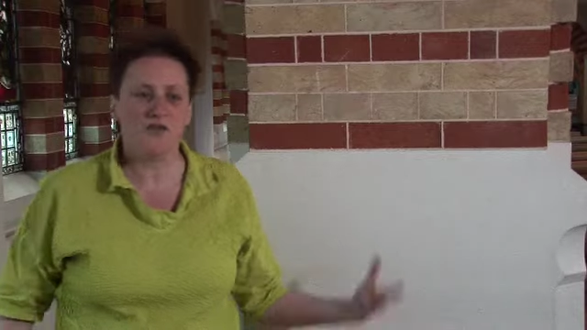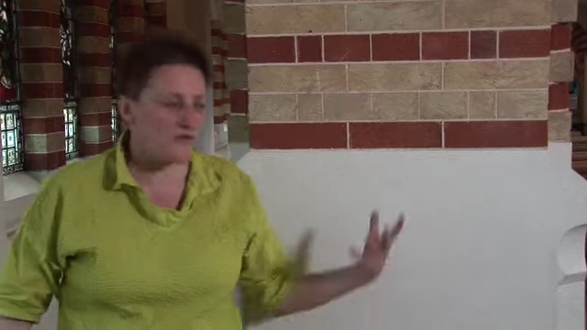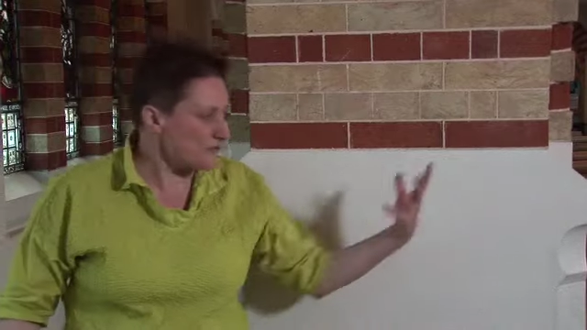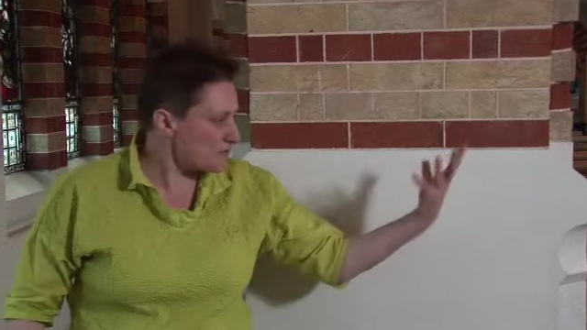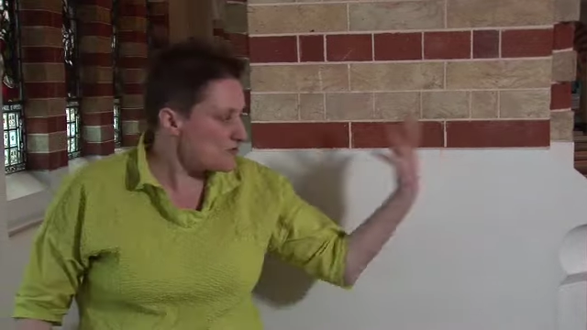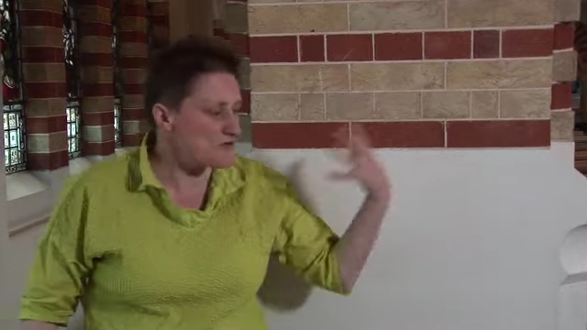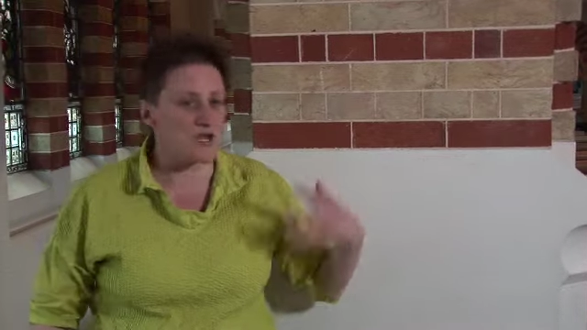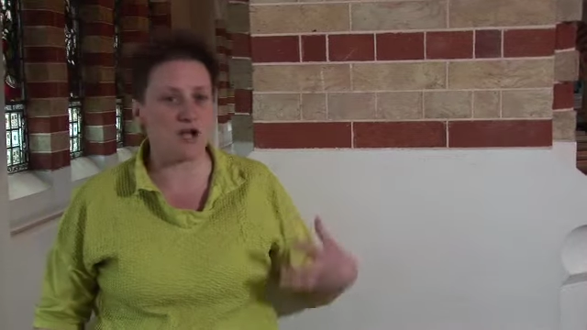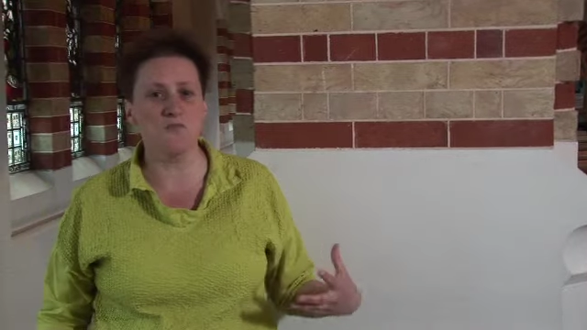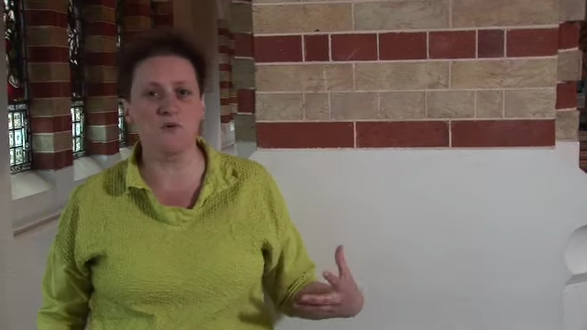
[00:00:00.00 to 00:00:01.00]
through
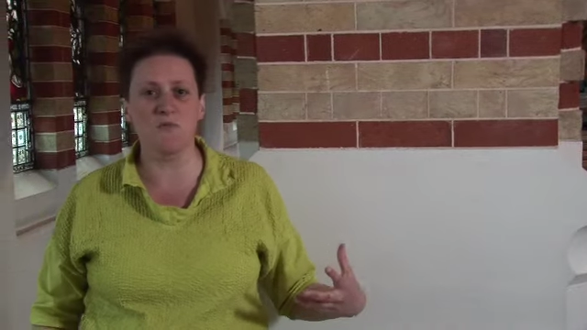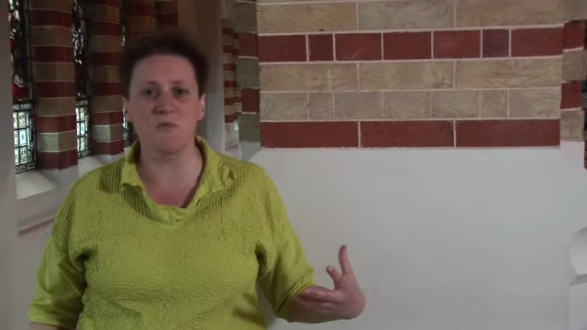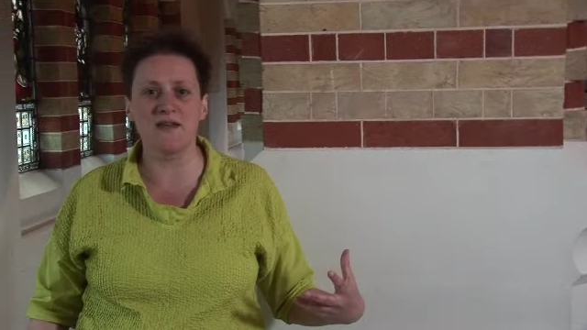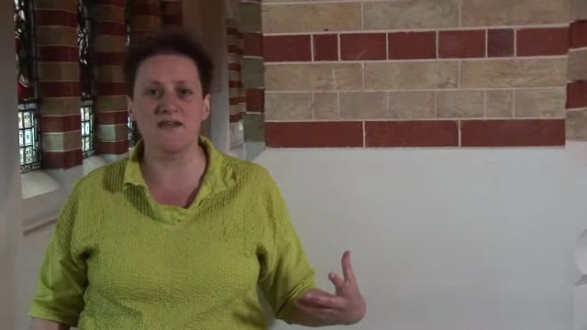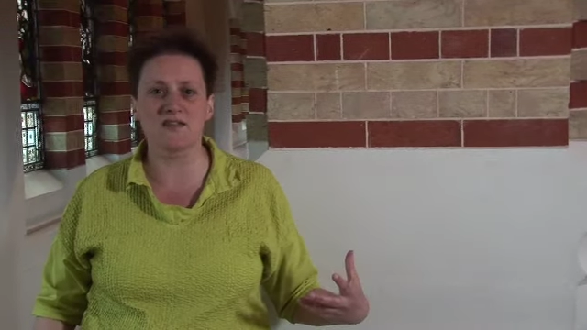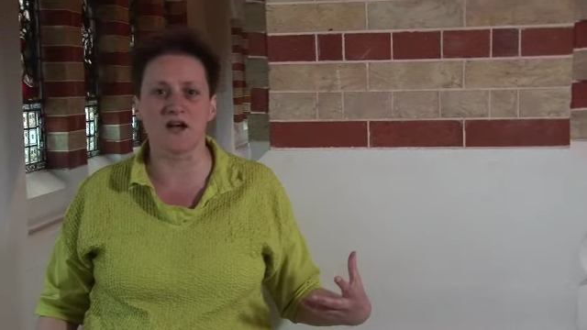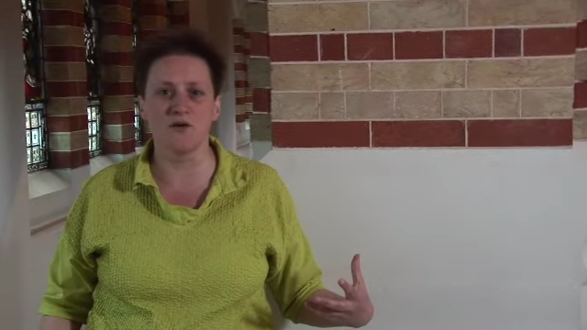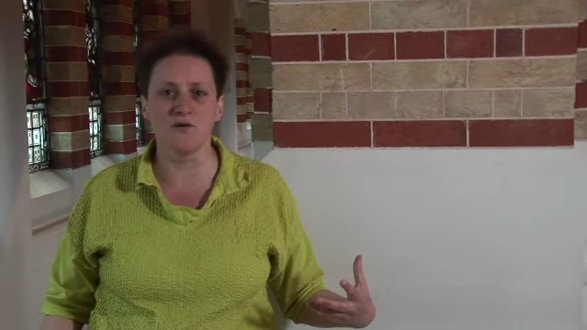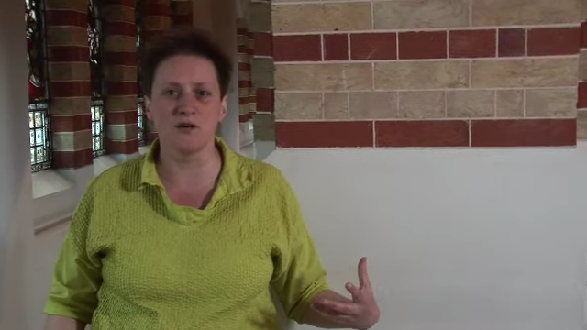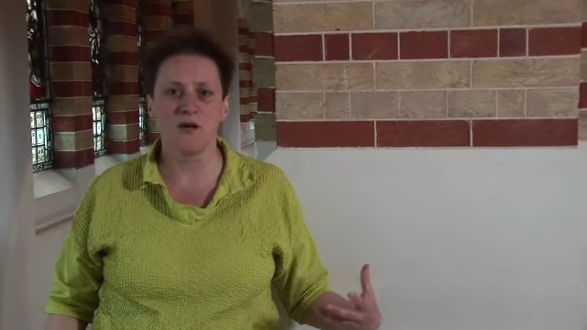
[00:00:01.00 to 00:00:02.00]
the open
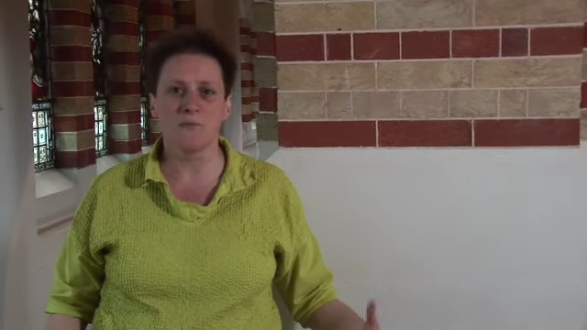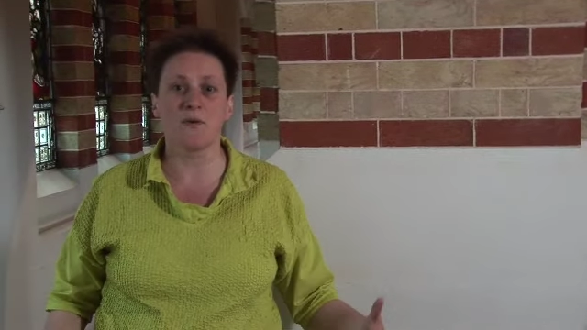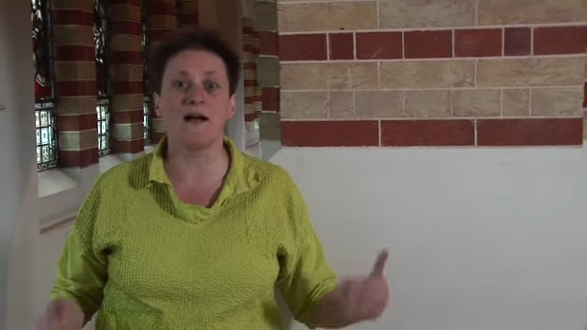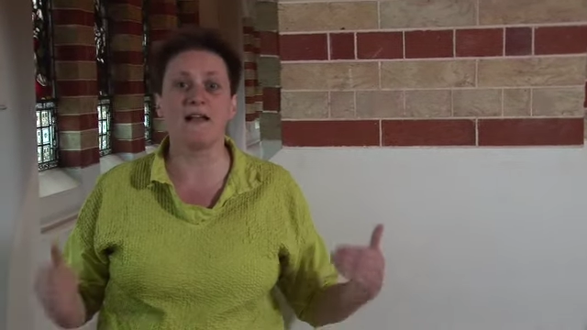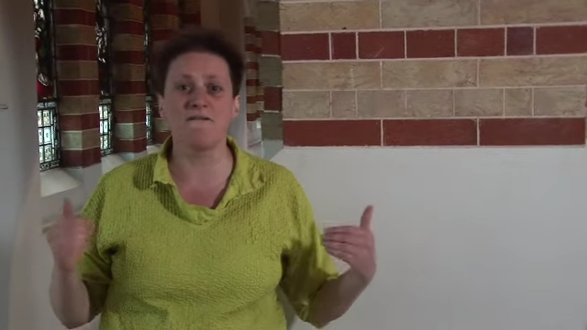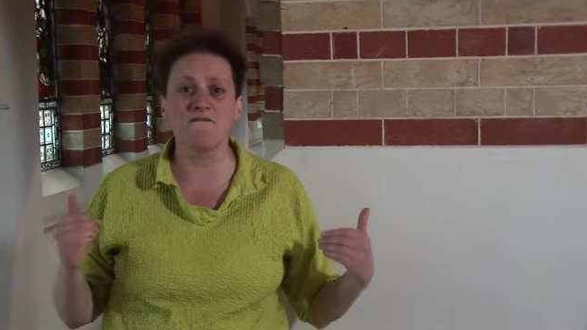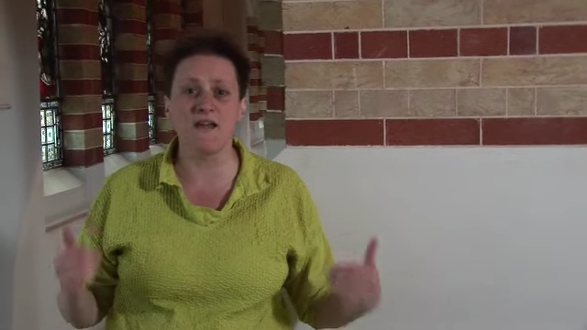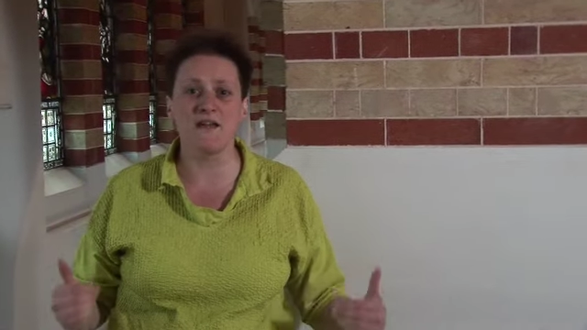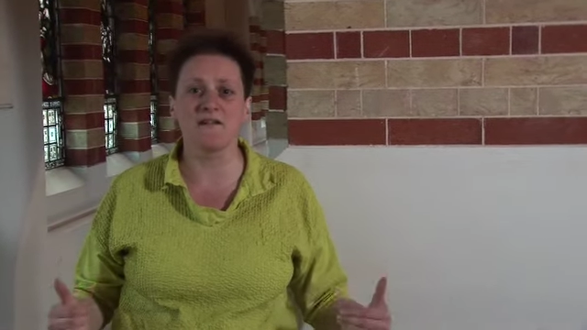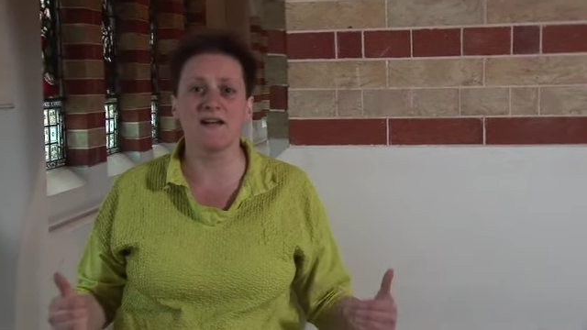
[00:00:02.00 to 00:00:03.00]
window by a
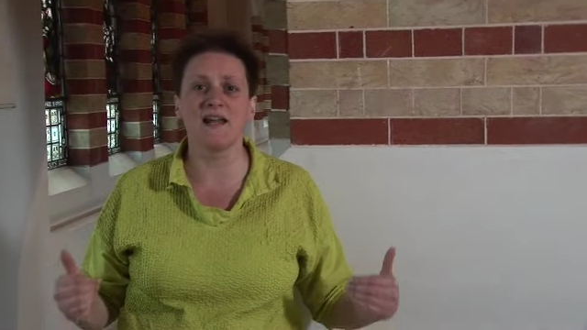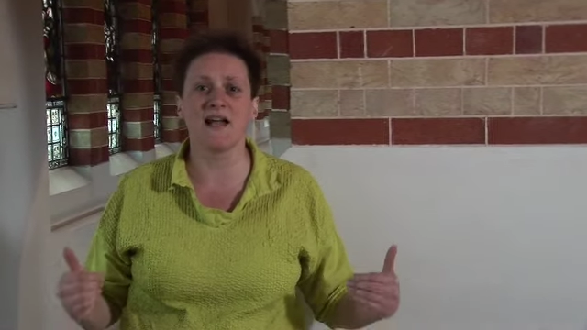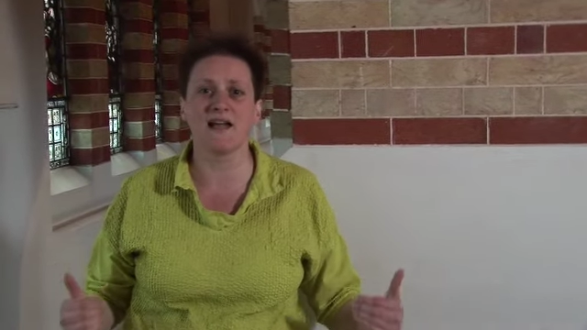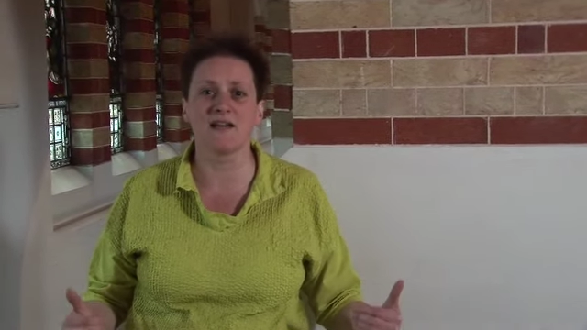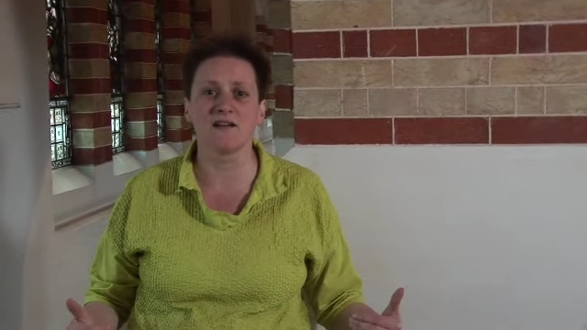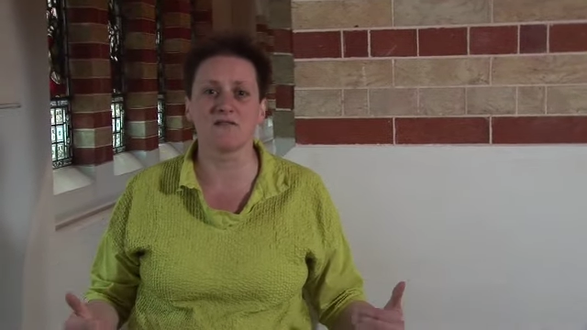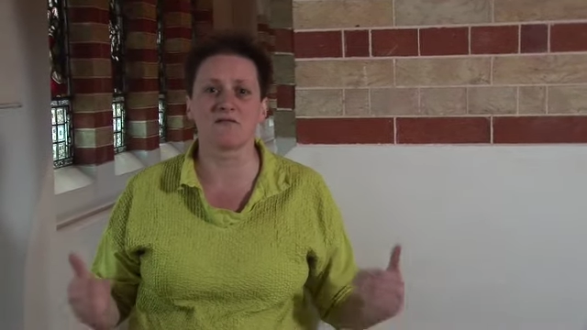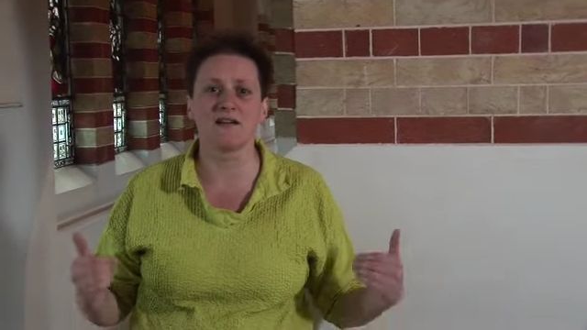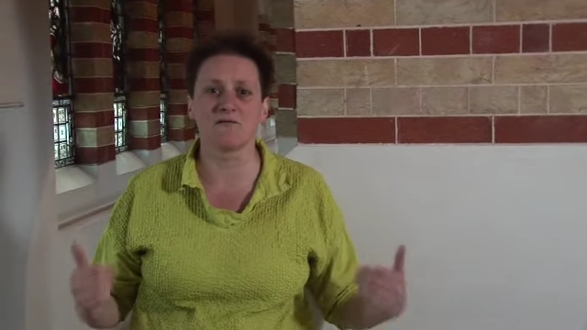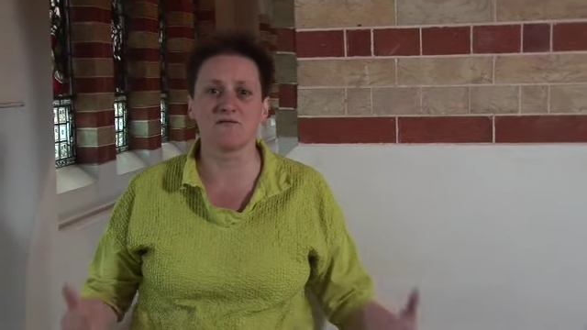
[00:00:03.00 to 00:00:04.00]
very
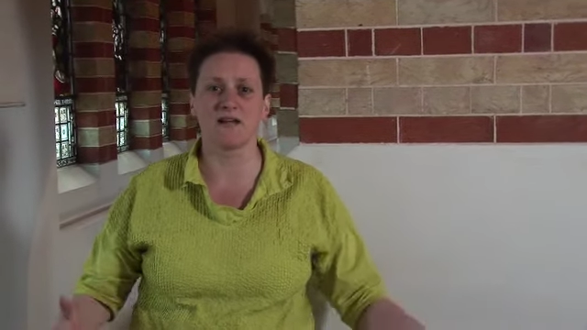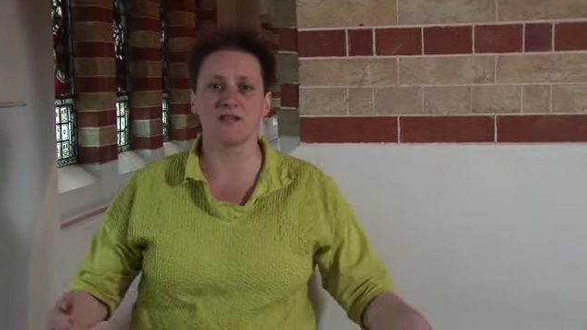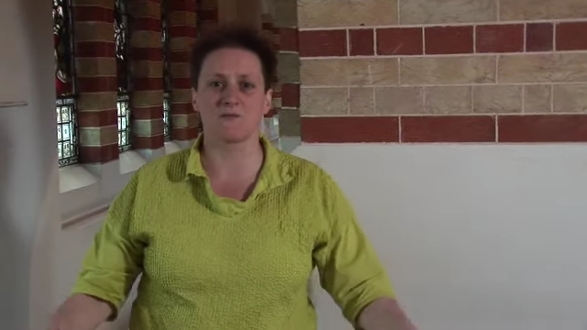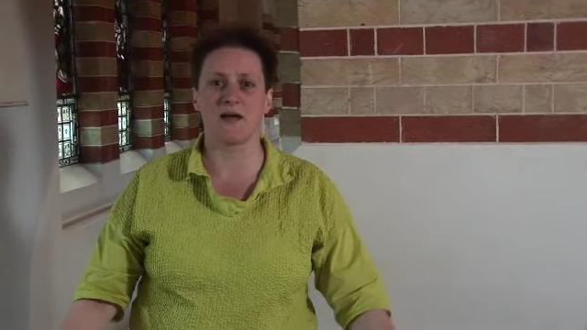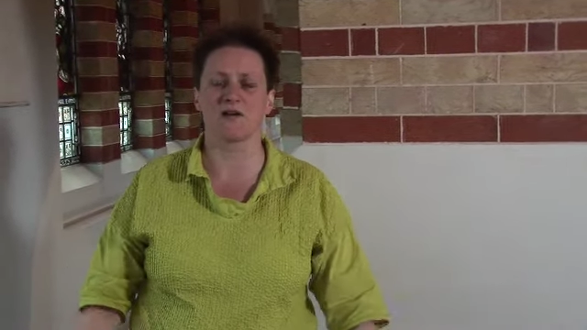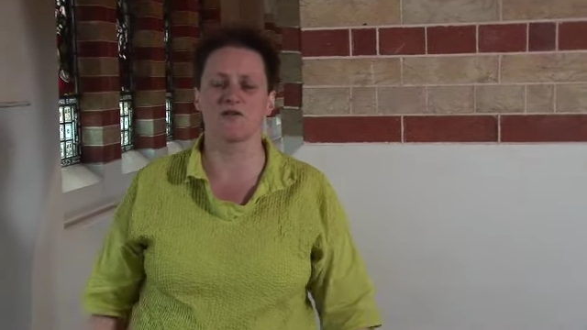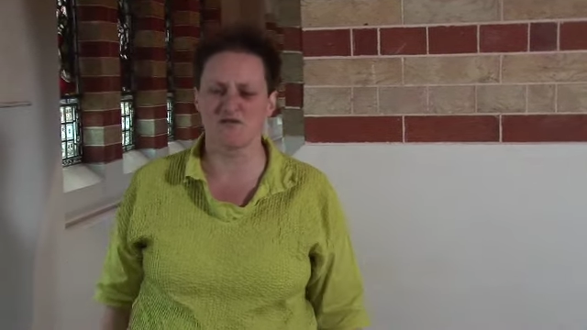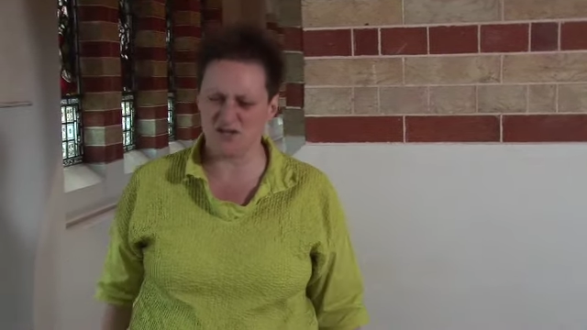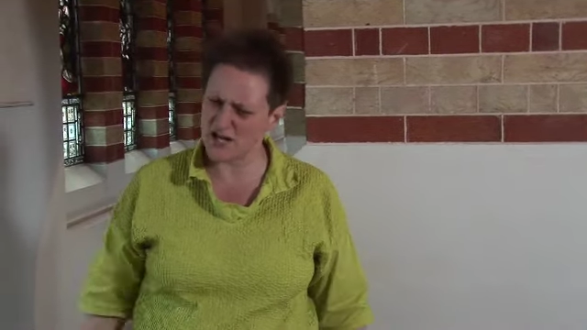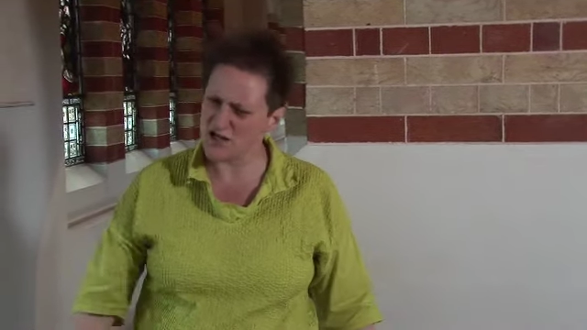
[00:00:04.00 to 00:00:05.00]
angry rich man who
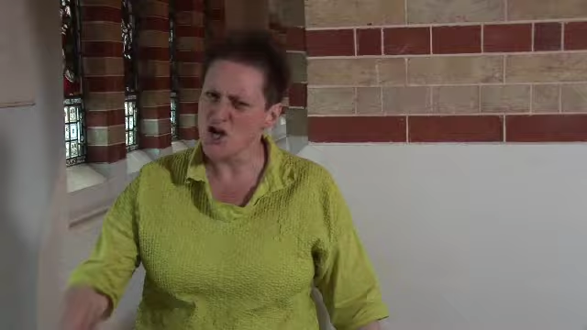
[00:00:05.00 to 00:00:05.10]
said,